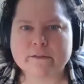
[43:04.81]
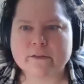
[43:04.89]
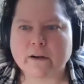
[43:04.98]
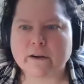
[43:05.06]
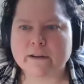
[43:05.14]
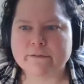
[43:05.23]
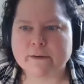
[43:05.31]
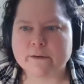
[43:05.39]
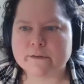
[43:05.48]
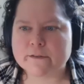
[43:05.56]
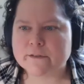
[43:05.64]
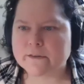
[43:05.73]
Sorry,
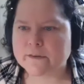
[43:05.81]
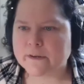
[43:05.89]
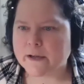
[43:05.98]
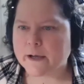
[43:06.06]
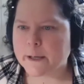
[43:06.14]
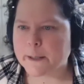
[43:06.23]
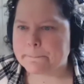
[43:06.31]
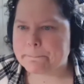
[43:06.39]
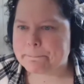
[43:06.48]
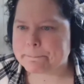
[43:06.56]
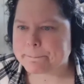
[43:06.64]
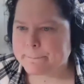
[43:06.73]
folks. Um,
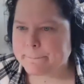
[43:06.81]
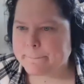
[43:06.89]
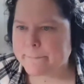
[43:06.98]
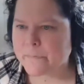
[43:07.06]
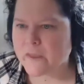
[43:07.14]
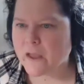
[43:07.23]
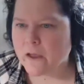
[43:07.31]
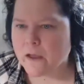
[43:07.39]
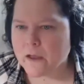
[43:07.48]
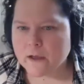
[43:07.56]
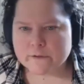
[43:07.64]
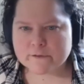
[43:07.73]

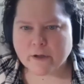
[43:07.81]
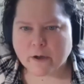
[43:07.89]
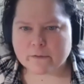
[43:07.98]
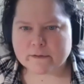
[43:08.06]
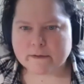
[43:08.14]
so